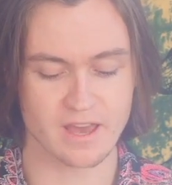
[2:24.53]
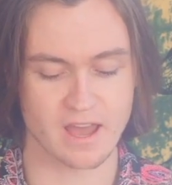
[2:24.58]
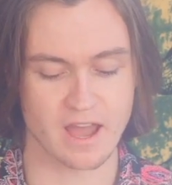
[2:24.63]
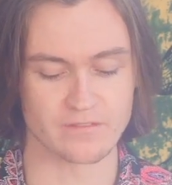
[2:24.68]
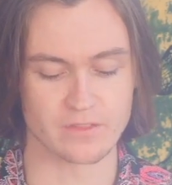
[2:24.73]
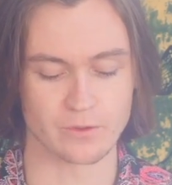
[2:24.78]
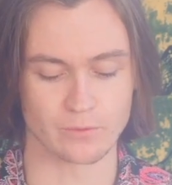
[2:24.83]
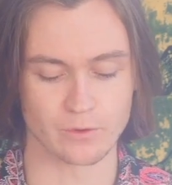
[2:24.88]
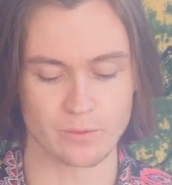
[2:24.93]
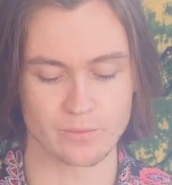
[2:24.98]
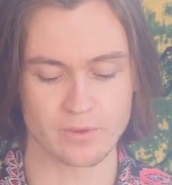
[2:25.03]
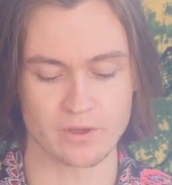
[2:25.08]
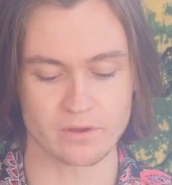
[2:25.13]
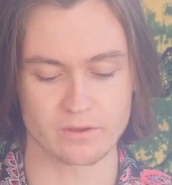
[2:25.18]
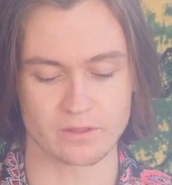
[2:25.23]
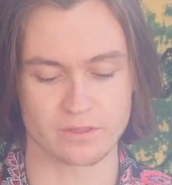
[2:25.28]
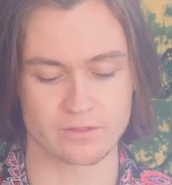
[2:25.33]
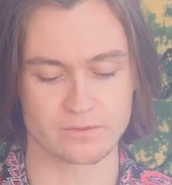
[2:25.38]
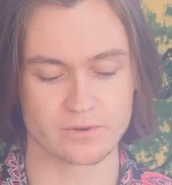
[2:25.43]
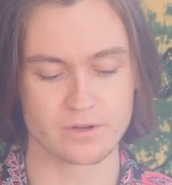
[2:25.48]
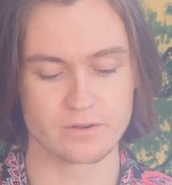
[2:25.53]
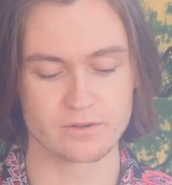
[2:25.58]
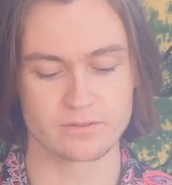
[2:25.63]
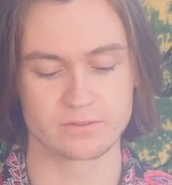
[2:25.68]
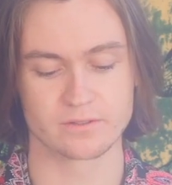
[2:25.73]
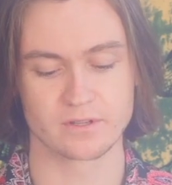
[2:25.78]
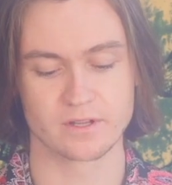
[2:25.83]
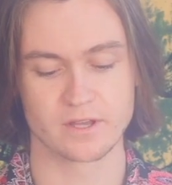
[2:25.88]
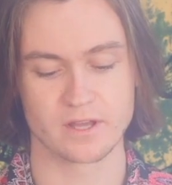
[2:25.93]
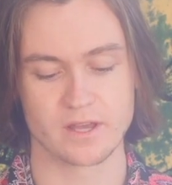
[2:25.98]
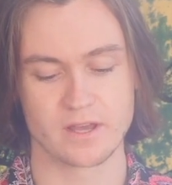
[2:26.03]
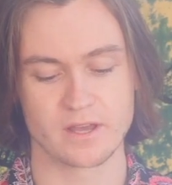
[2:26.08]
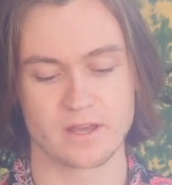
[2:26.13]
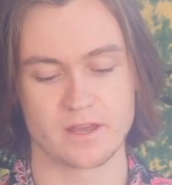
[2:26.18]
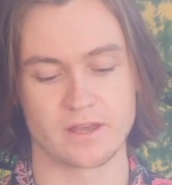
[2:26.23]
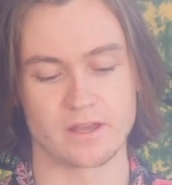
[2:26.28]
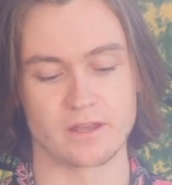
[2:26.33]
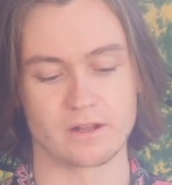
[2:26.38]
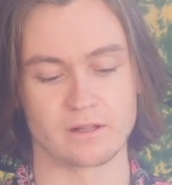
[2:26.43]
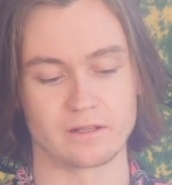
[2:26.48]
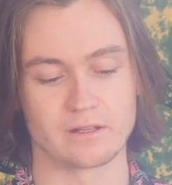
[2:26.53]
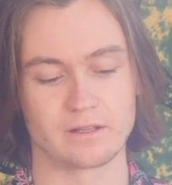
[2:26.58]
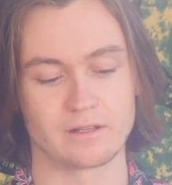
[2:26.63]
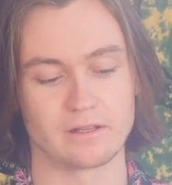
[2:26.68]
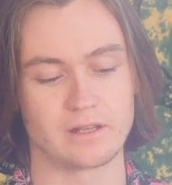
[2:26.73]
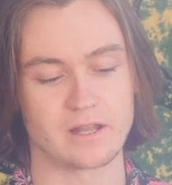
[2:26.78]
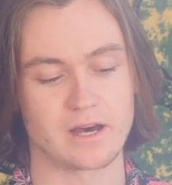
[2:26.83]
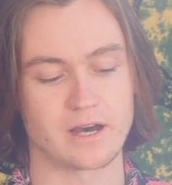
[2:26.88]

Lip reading: have the rope going through, it'll